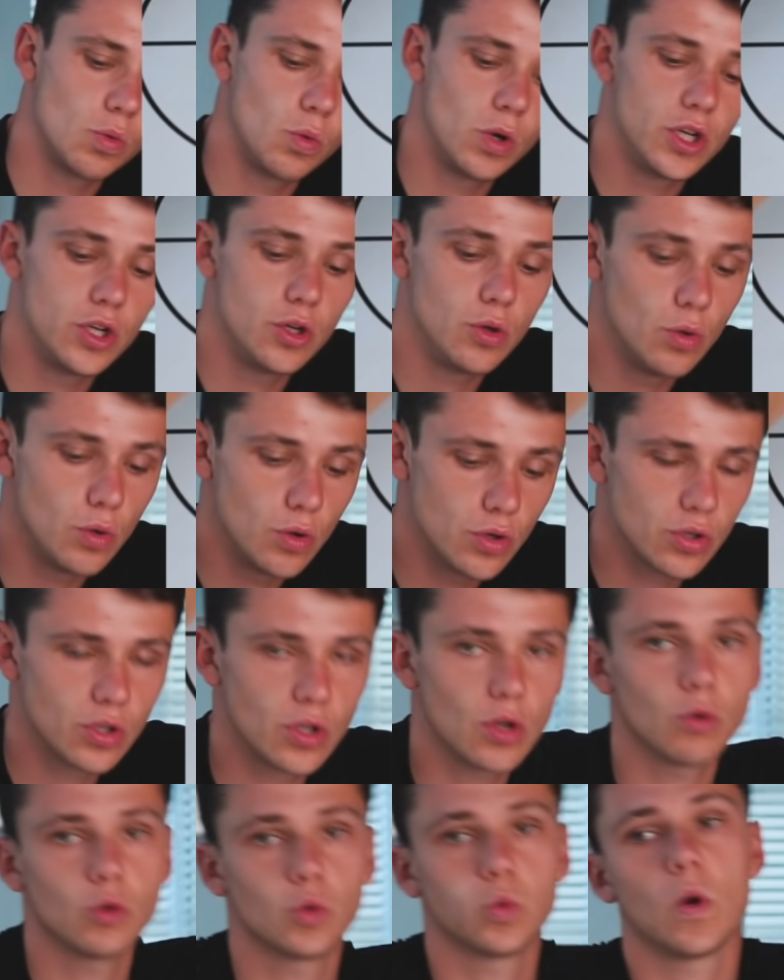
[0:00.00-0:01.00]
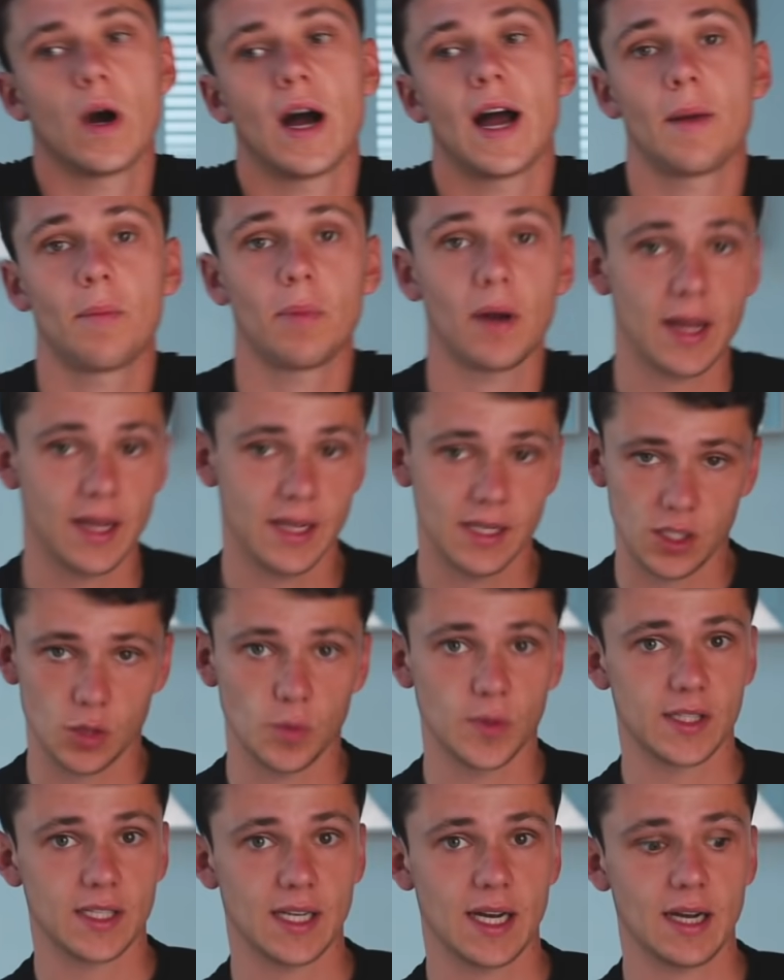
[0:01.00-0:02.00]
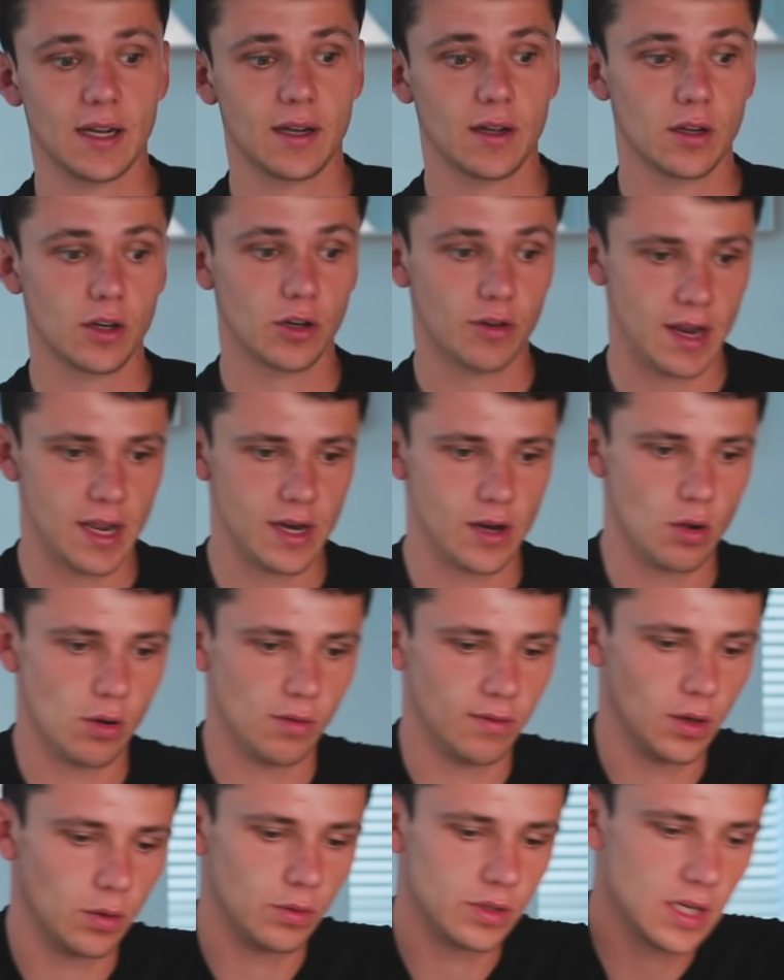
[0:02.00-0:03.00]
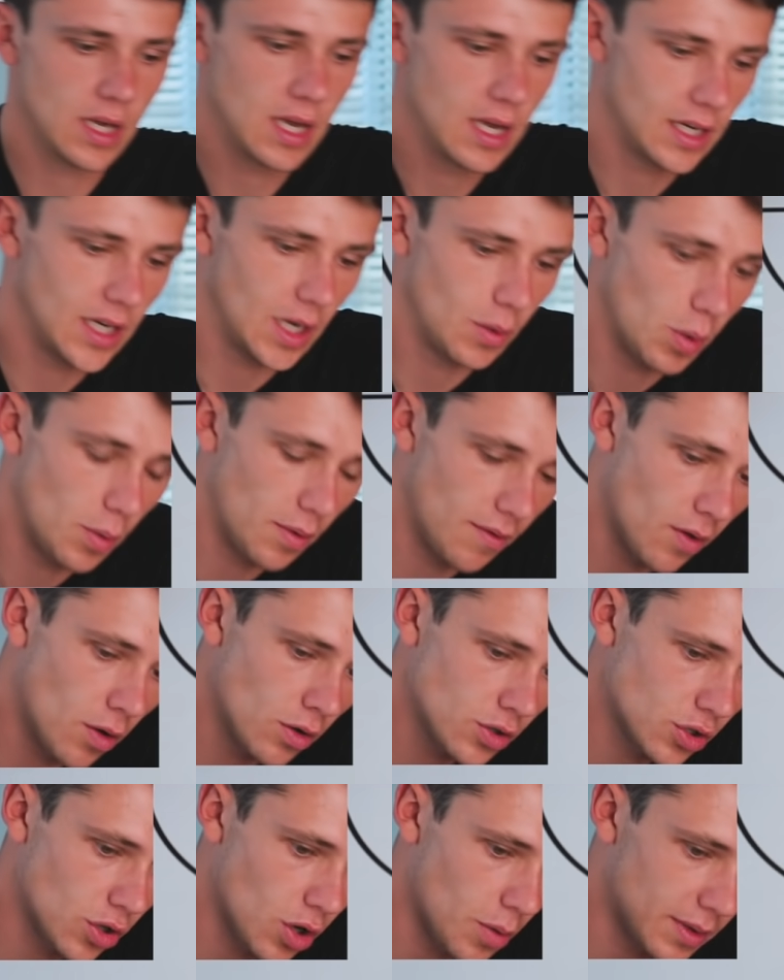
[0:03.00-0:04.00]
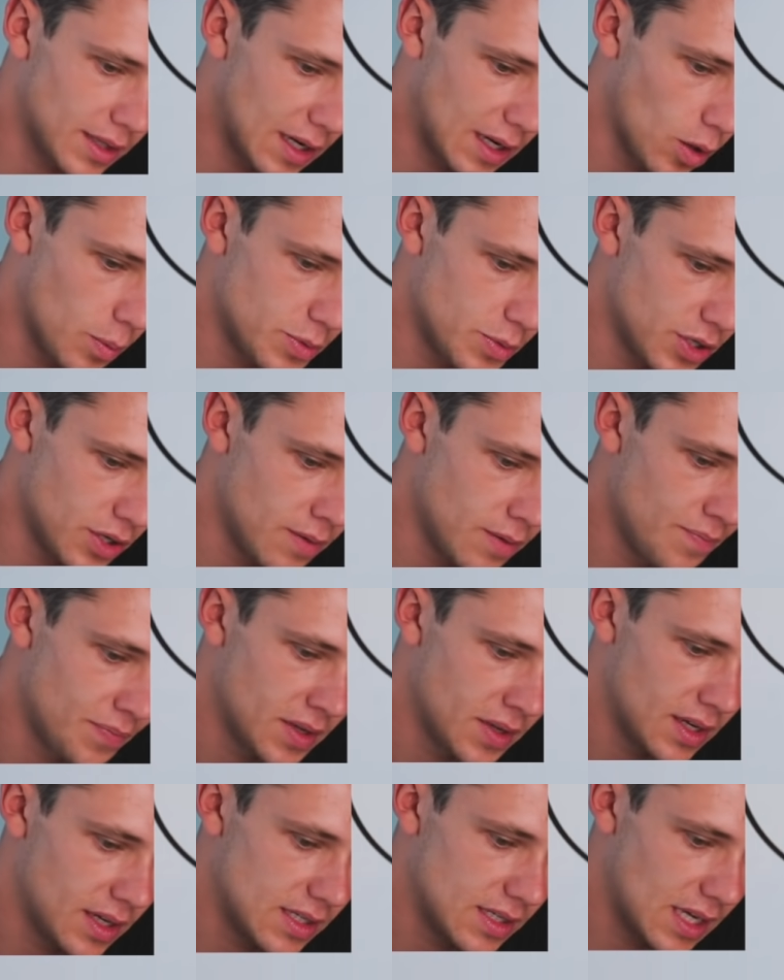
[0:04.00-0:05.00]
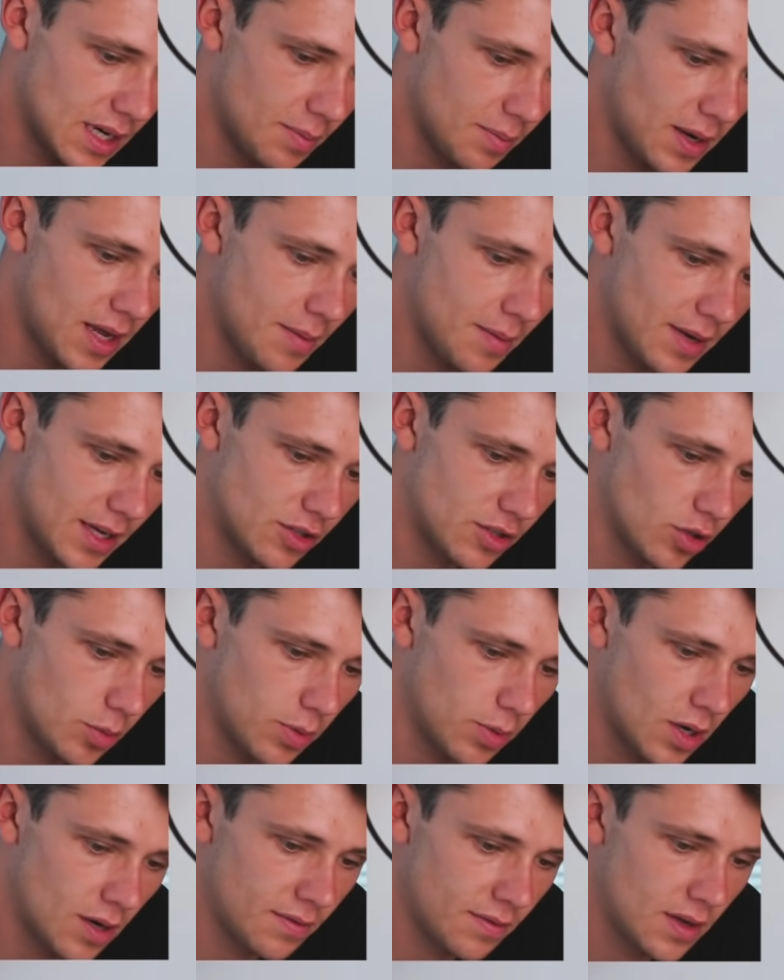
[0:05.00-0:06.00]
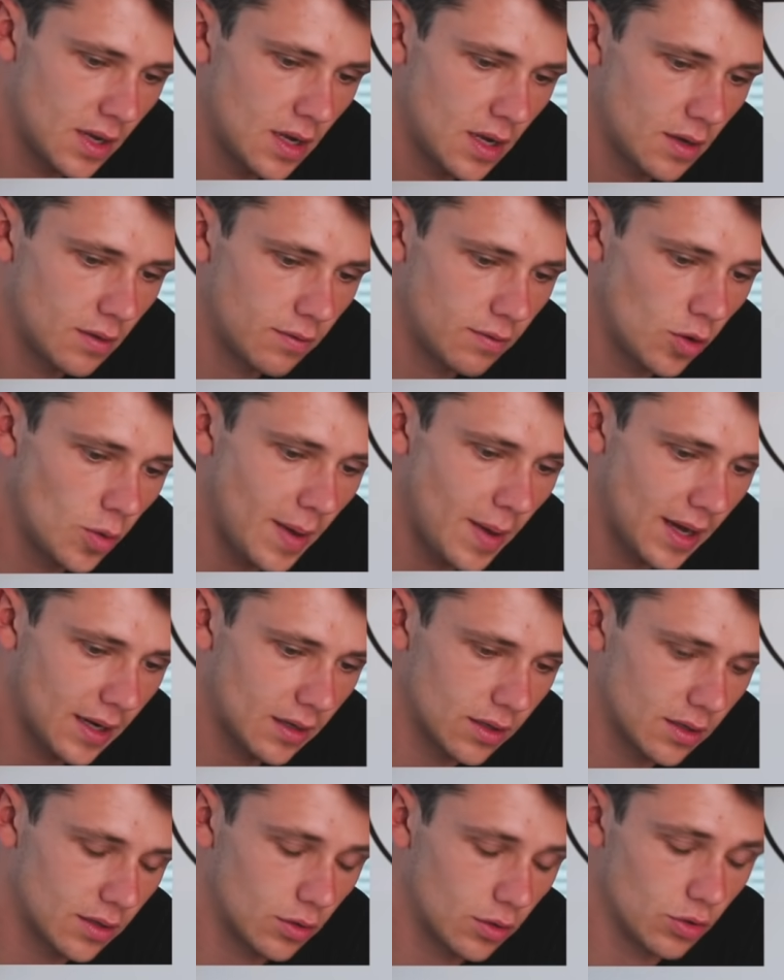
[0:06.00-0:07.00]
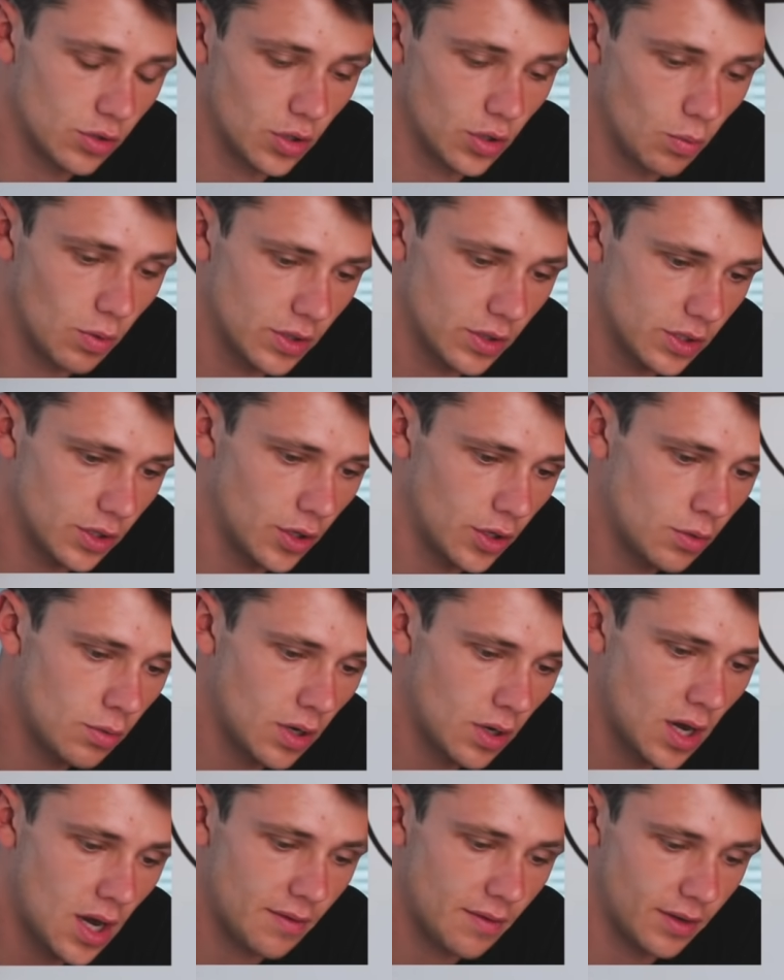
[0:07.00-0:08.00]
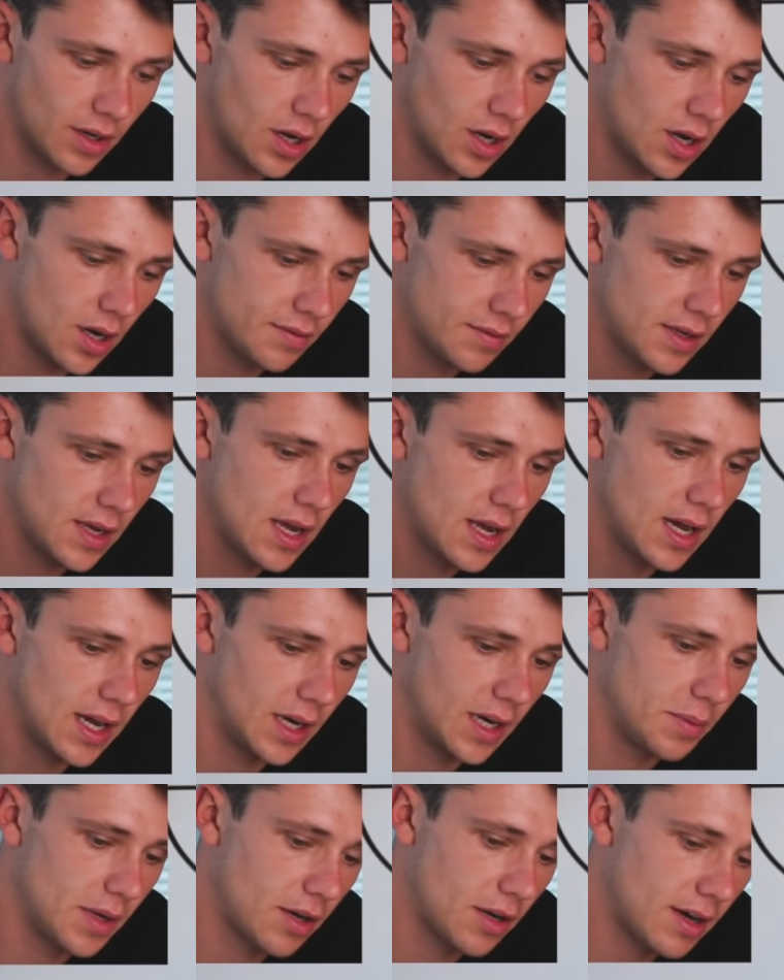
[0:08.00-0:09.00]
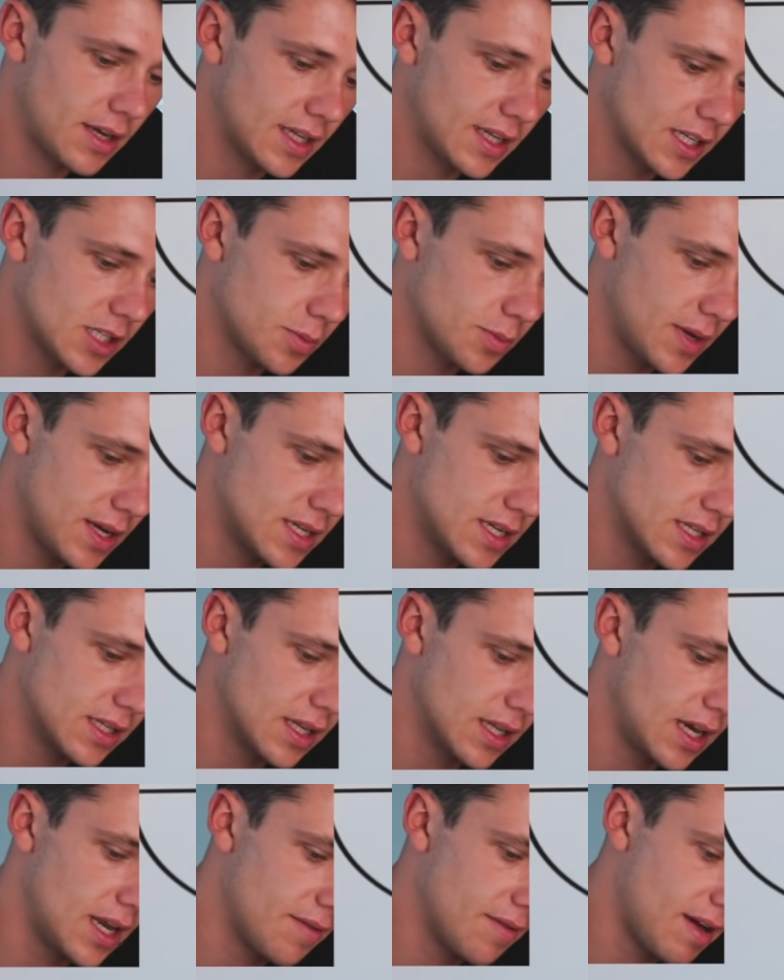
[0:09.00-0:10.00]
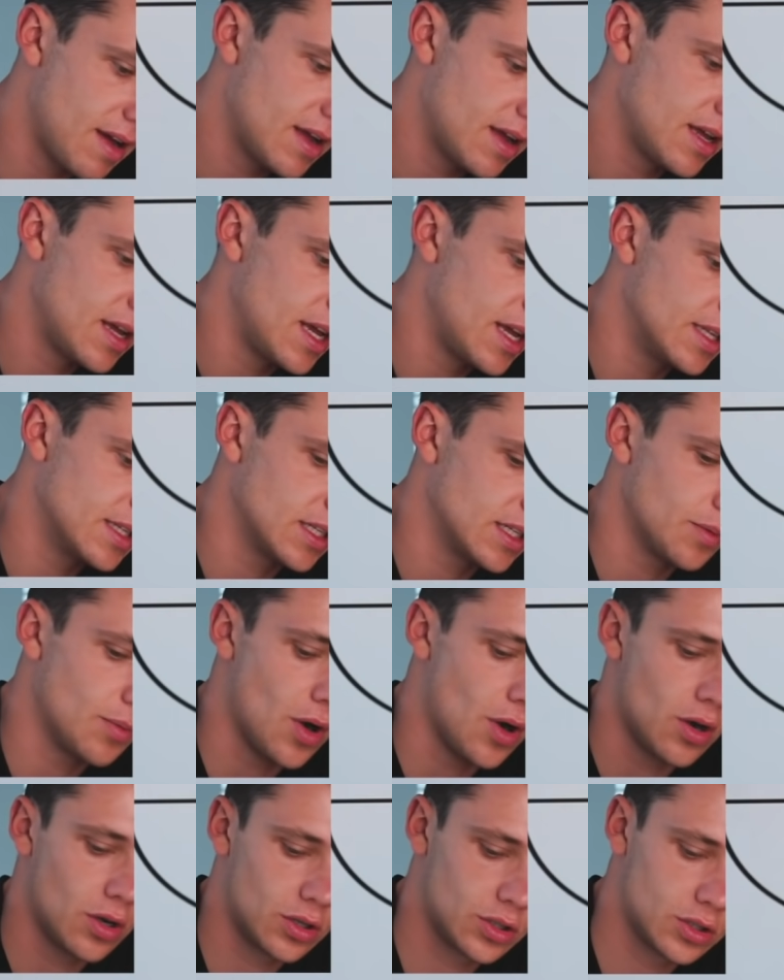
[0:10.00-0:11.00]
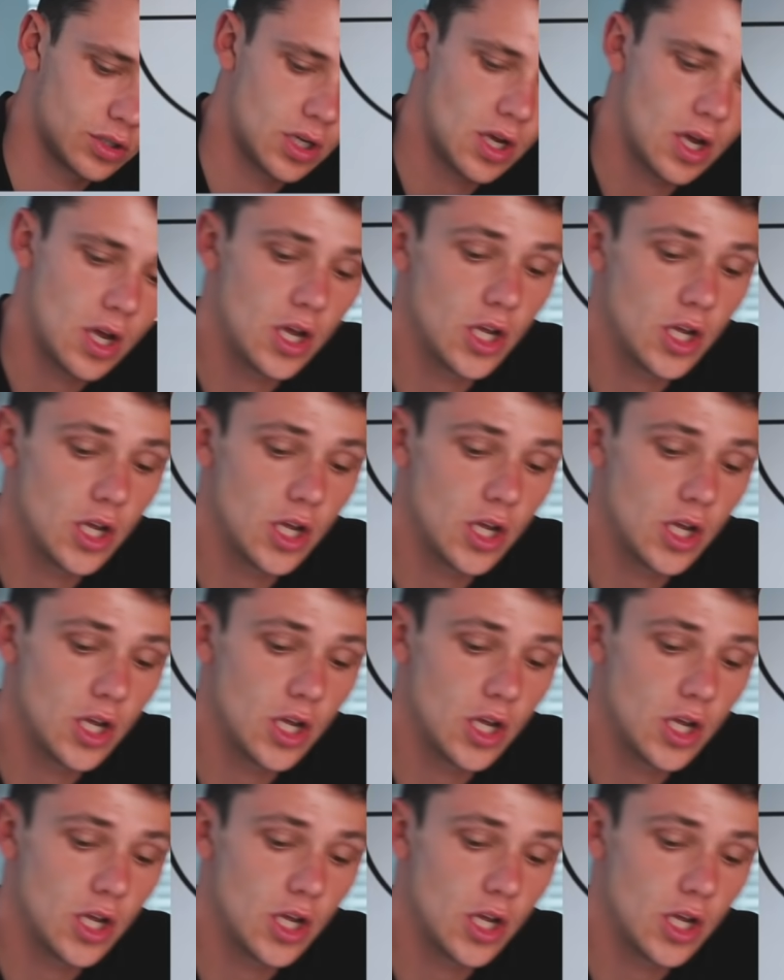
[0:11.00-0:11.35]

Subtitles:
we're using those wide players to attack, creating the overloads. Now, what we've also got with that option is that a player might drop off, fullback doesn't know what to do, half and half, and then we create that space to deliver into the box.